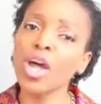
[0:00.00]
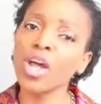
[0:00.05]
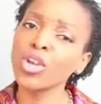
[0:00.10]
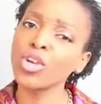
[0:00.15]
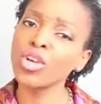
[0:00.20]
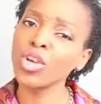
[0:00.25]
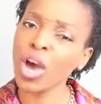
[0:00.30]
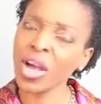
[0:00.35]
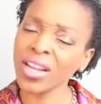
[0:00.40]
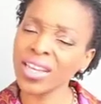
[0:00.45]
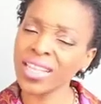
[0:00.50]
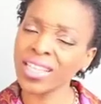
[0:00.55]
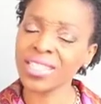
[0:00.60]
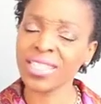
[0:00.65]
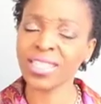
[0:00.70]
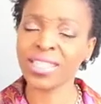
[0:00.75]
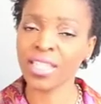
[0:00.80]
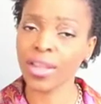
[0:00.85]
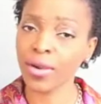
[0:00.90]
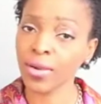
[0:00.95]
Not
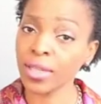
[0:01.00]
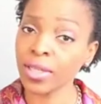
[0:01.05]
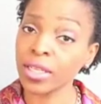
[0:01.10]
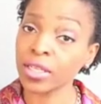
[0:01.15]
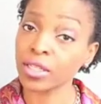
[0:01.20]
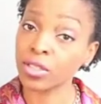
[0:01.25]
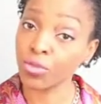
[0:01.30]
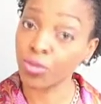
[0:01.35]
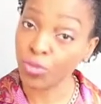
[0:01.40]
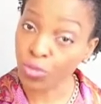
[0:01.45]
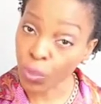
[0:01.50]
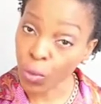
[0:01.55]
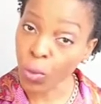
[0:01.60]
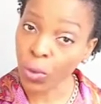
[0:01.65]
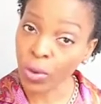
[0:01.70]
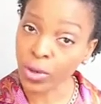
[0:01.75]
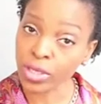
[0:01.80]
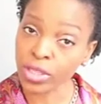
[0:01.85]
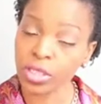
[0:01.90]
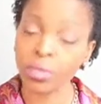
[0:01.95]
necessarily a
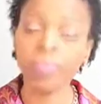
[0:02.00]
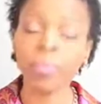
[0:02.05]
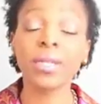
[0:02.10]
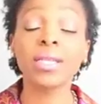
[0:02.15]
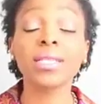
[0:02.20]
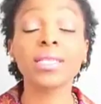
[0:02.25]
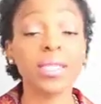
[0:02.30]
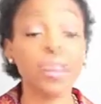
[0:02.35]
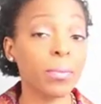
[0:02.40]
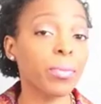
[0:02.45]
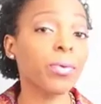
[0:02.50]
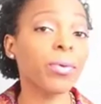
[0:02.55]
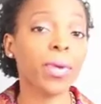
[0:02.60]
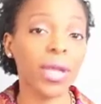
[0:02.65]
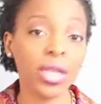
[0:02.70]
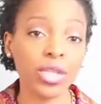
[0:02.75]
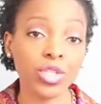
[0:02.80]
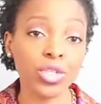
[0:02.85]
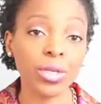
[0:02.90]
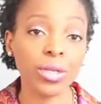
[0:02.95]
divorce, but a
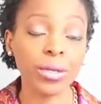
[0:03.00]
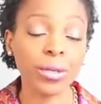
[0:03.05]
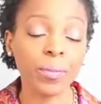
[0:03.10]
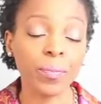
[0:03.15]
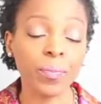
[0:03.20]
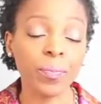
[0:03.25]
separation.